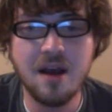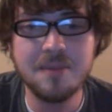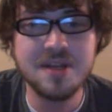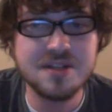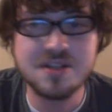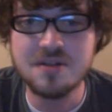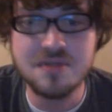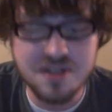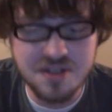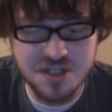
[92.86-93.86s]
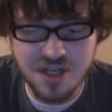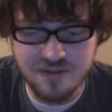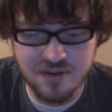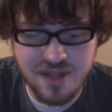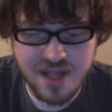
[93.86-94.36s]
he just uses a
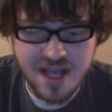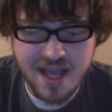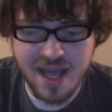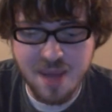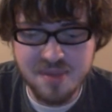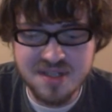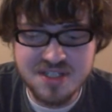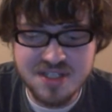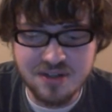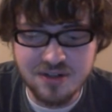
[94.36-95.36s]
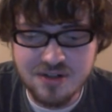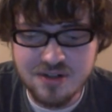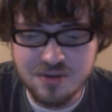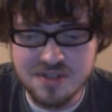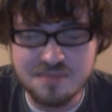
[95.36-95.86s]
shovel. And Ben Stiller,
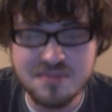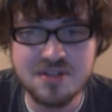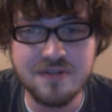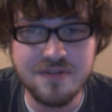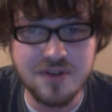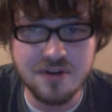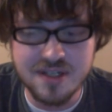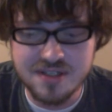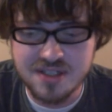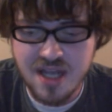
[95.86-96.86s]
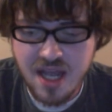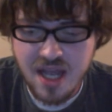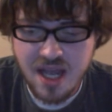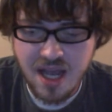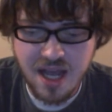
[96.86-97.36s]
who is Mr. Furious.
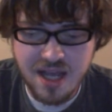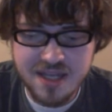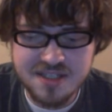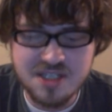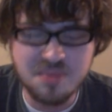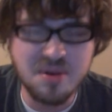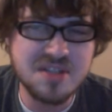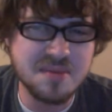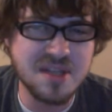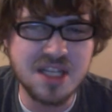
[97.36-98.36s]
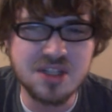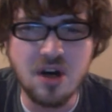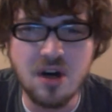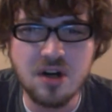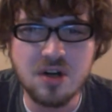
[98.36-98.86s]
He's supposed to be like the
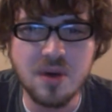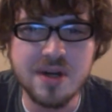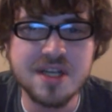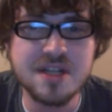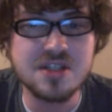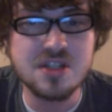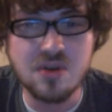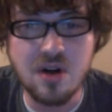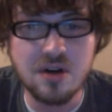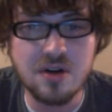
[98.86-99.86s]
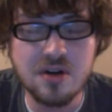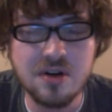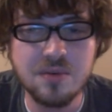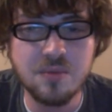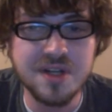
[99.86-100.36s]
Hulk, where he gets
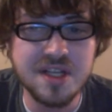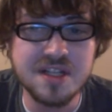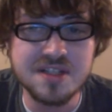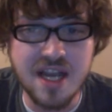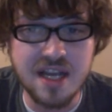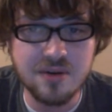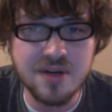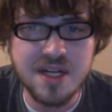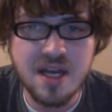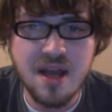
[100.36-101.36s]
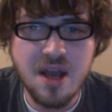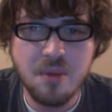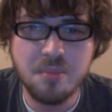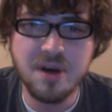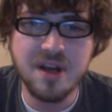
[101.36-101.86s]
stronger when he gets angry,
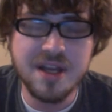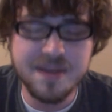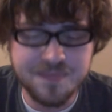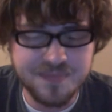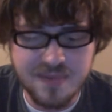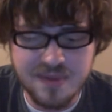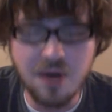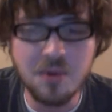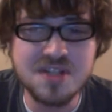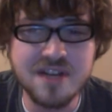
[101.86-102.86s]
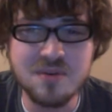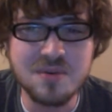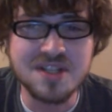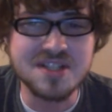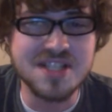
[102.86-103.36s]
but no one's ever
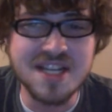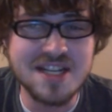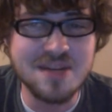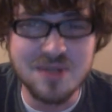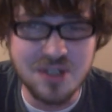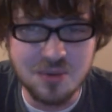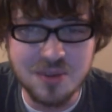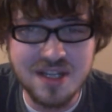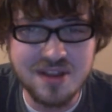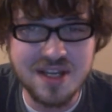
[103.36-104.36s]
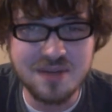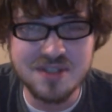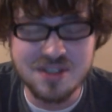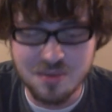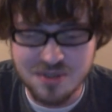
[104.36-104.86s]
really seen him do anything
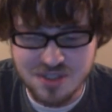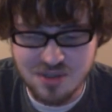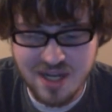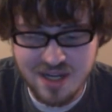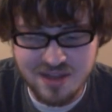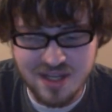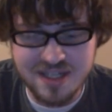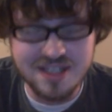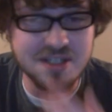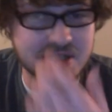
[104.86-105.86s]
with super strength, and he just